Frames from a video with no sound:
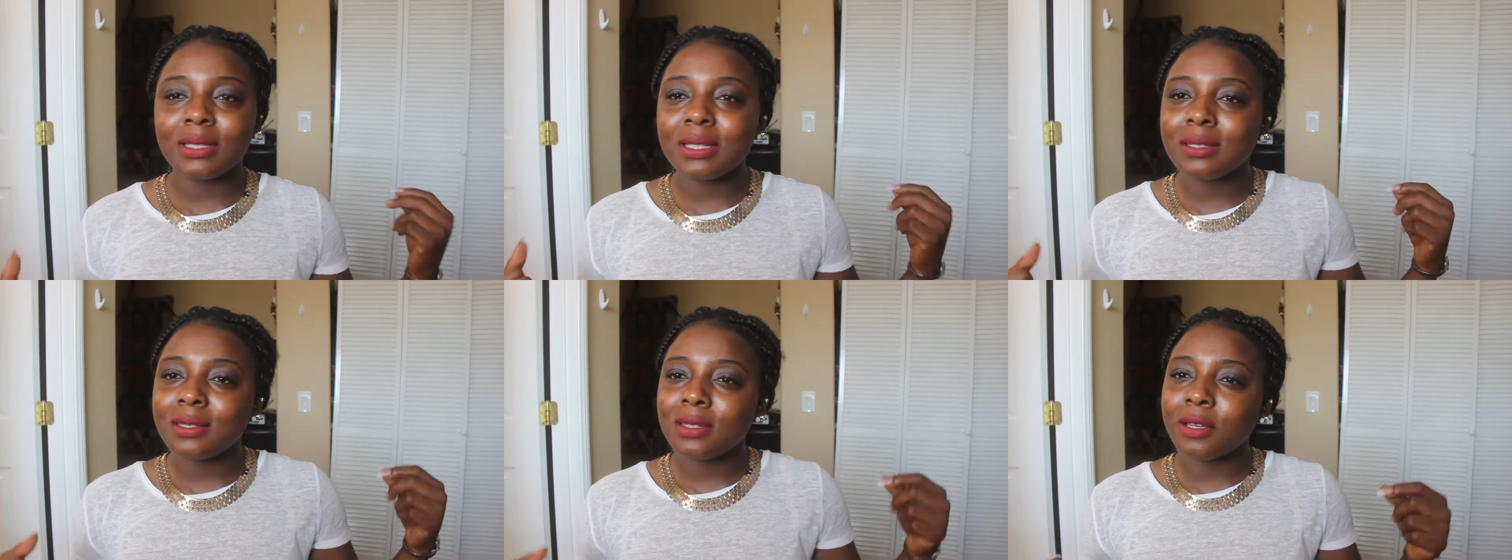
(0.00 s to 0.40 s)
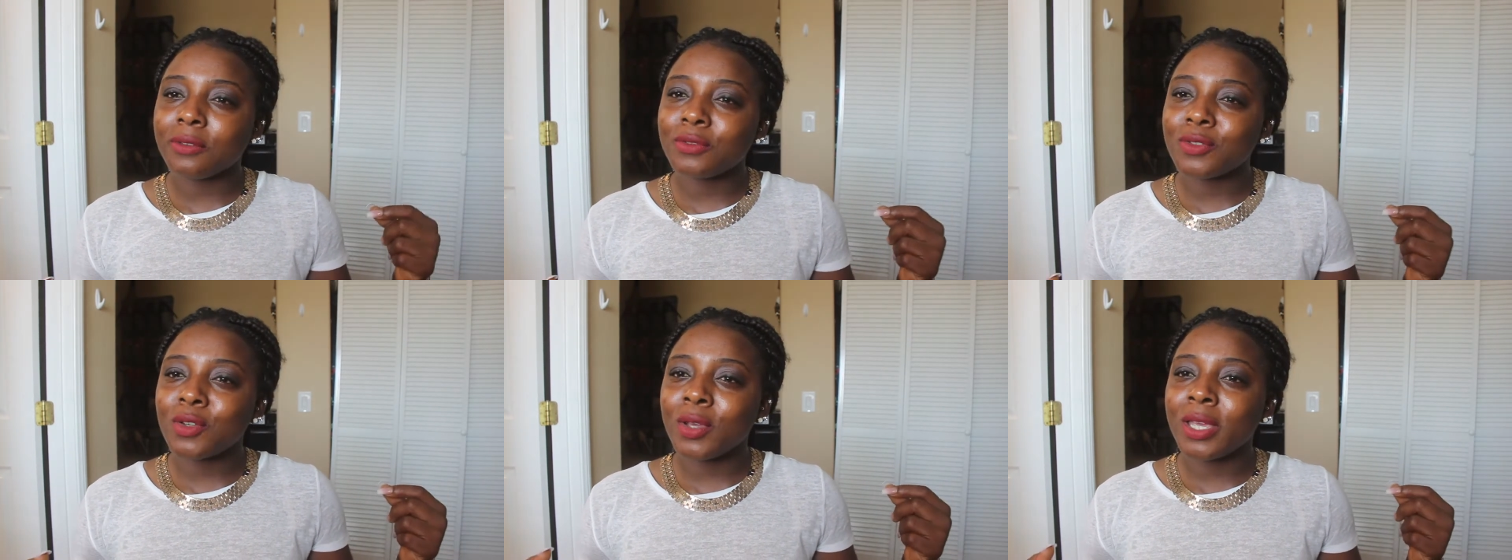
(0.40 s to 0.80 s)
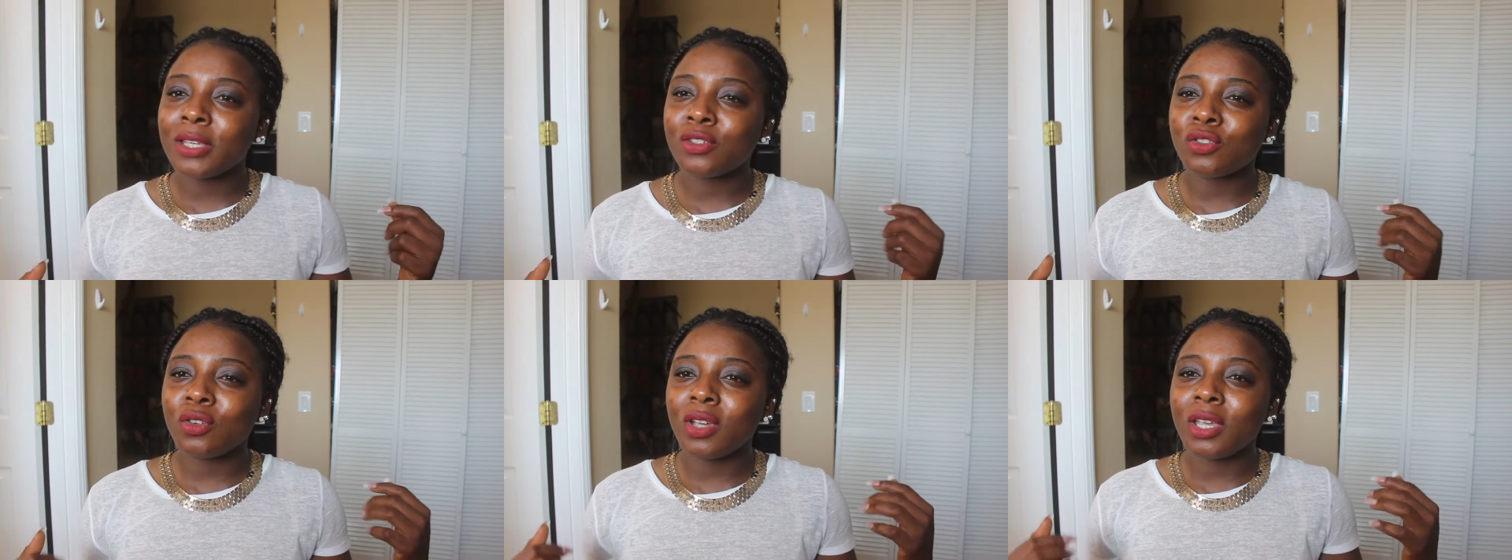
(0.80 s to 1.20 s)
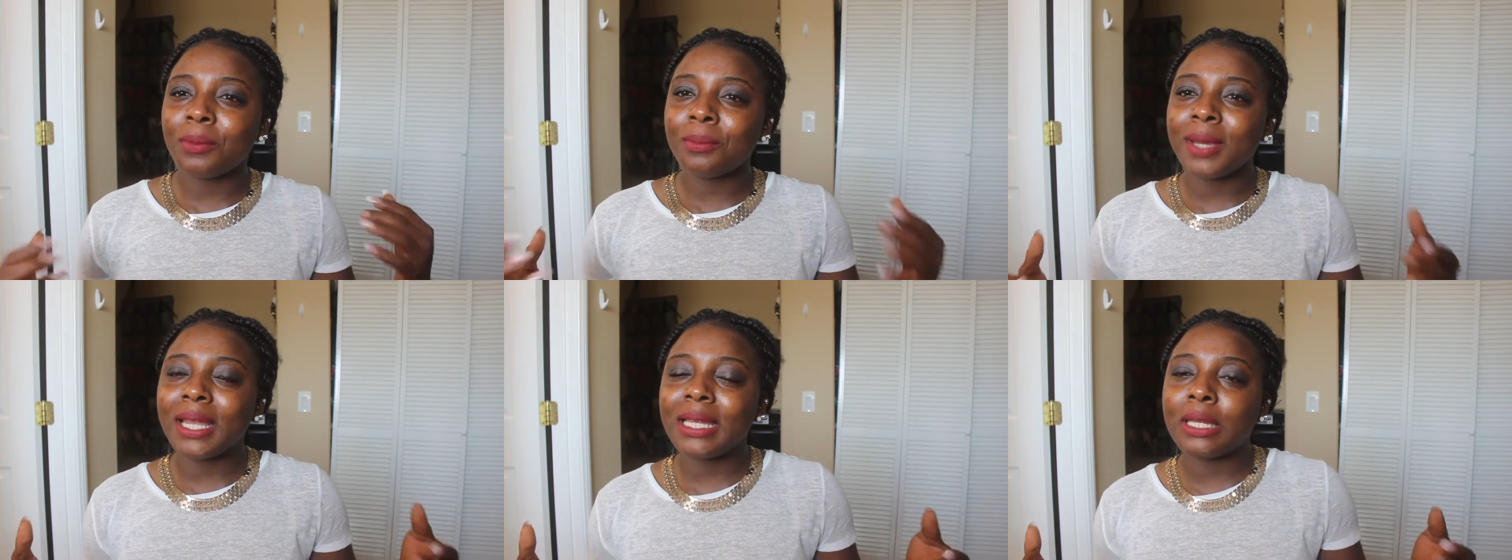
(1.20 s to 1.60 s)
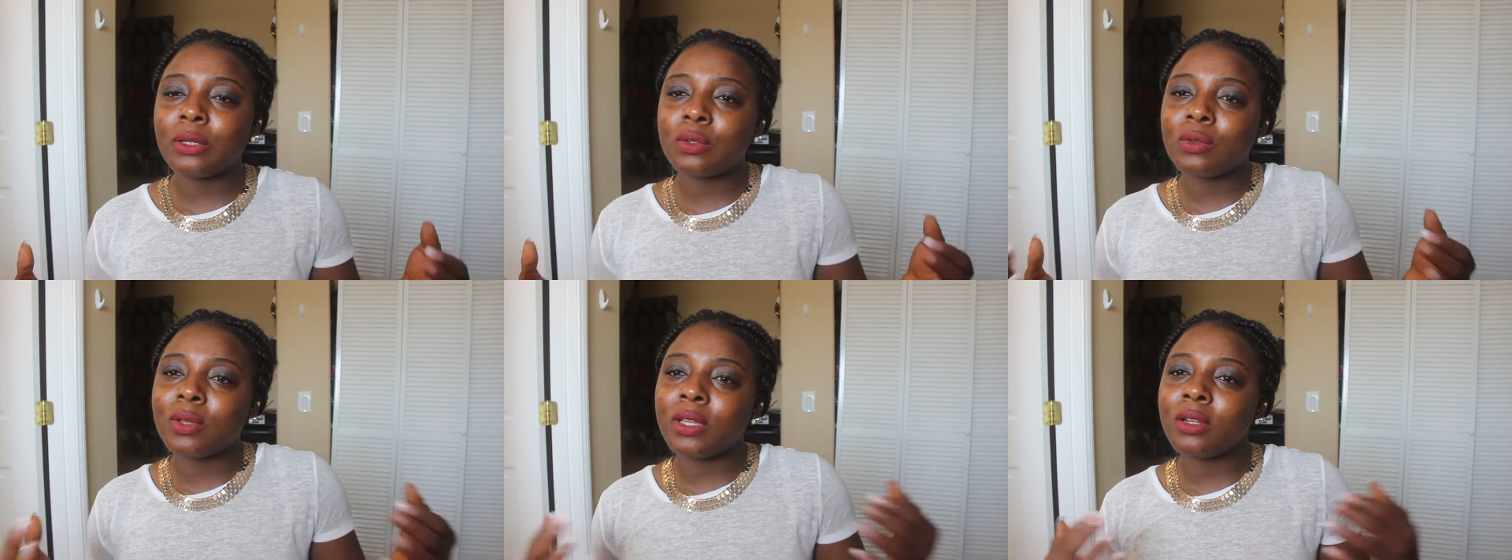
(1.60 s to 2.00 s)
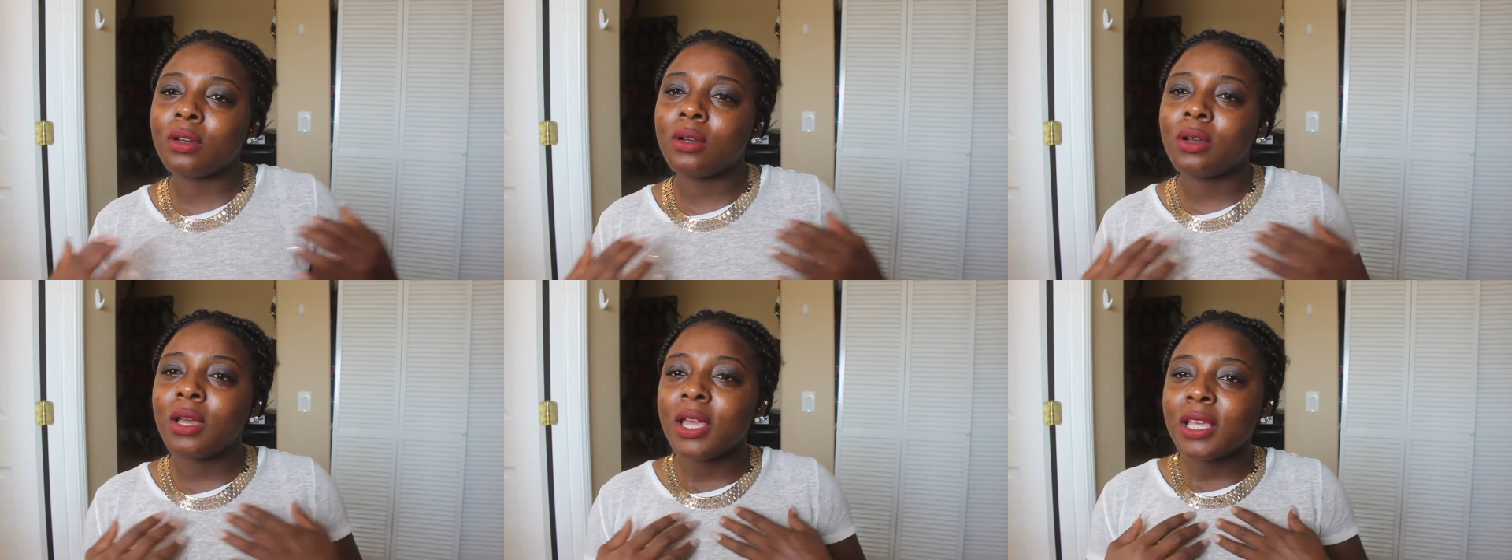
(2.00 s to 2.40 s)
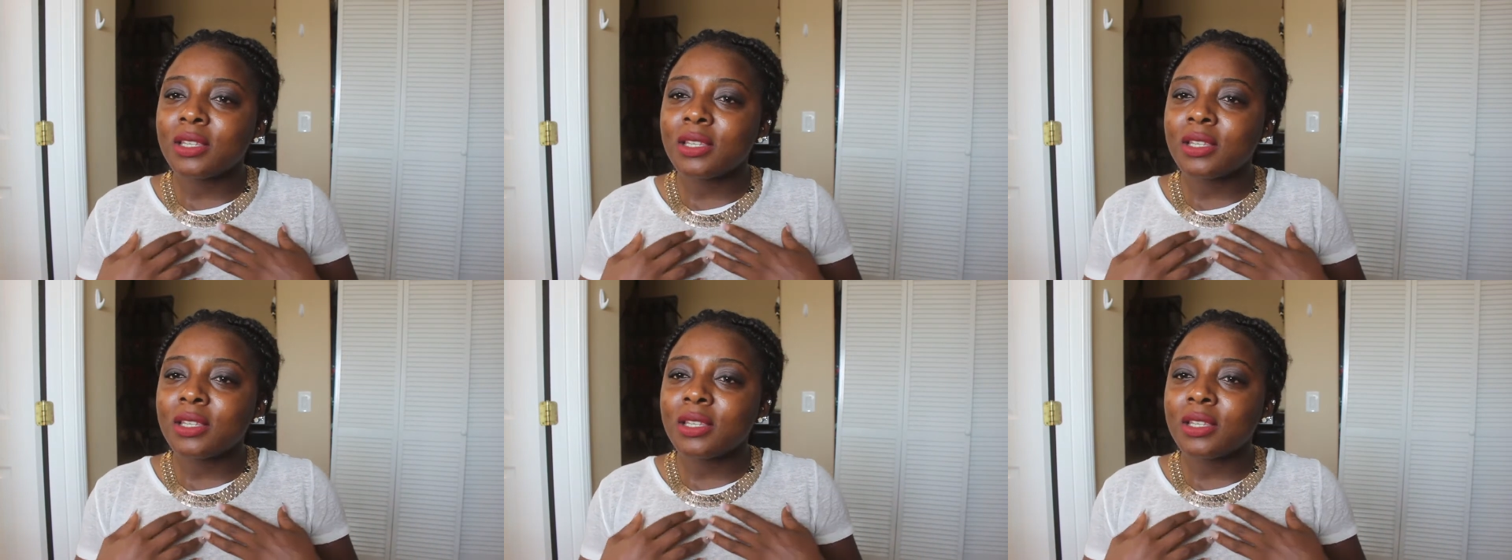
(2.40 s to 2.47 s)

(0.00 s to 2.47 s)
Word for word: this stuff to it showing my little you know